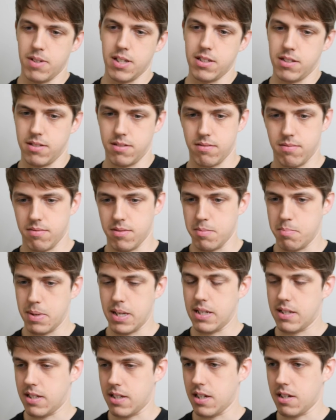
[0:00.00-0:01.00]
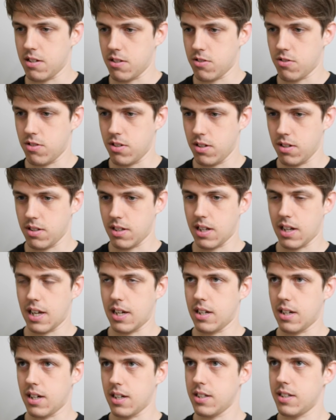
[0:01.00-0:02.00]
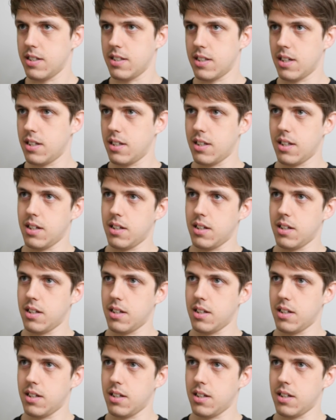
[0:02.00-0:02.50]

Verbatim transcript: is the PC industry in the late 90s.